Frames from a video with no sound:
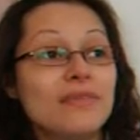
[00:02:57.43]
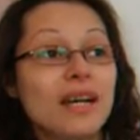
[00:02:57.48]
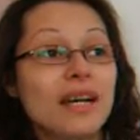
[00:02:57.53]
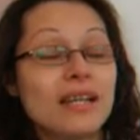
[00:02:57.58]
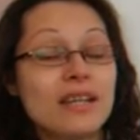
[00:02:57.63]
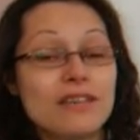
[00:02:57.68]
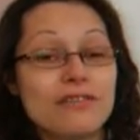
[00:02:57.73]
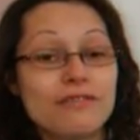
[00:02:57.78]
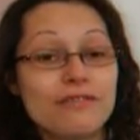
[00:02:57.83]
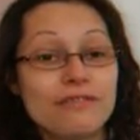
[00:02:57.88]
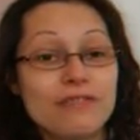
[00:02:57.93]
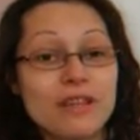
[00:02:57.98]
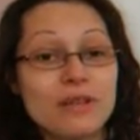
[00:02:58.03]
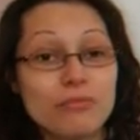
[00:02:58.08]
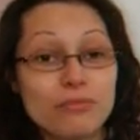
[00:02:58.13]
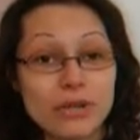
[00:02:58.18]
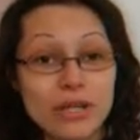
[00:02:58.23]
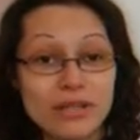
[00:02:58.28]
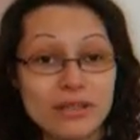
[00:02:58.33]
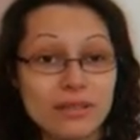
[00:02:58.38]
I live
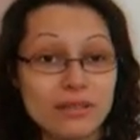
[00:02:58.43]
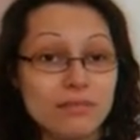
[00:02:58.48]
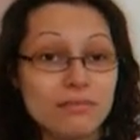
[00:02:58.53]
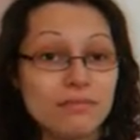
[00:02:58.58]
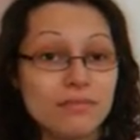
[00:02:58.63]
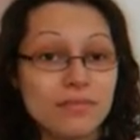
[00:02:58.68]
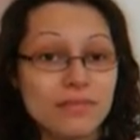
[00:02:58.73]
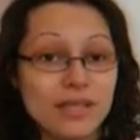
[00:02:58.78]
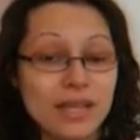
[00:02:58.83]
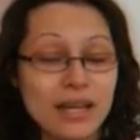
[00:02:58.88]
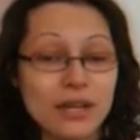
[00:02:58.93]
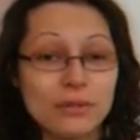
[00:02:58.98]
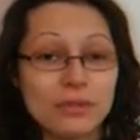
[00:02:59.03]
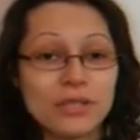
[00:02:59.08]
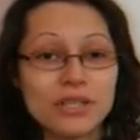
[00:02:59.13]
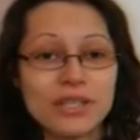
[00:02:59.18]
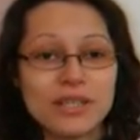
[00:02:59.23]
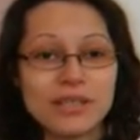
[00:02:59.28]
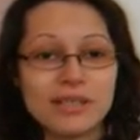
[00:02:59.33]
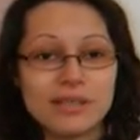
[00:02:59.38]
in Britain now,
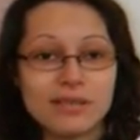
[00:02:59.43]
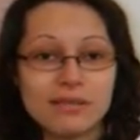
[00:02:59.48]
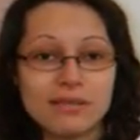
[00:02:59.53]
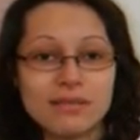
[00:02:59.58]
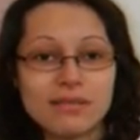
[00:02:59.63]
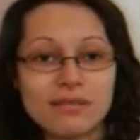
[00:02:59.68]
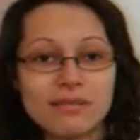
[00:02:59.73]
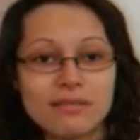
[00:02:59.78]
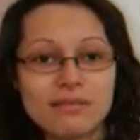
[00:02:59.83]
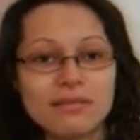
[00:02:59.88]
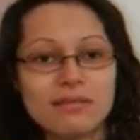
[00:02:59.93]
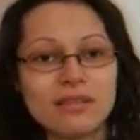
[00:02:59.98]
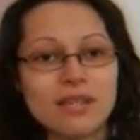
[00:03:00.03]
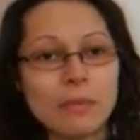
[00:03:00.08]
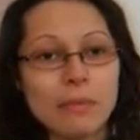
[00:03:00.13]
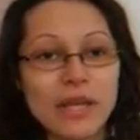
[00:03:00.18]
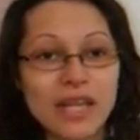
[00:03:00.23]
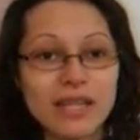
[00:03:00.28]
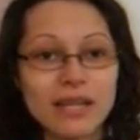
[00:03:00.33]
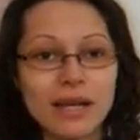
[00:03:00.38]
which is
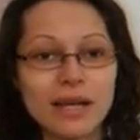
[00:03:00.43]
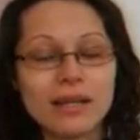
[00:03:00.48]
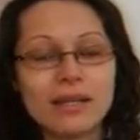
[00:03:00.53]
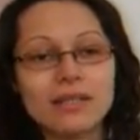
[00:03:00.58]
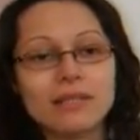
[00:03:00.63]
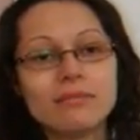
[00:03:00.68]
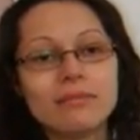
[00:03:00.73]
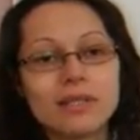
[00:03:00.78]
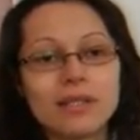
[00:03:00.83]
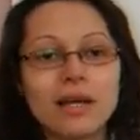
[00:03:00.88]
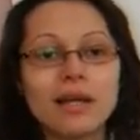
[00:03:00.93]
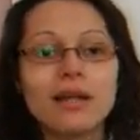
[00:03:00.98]
a big island, but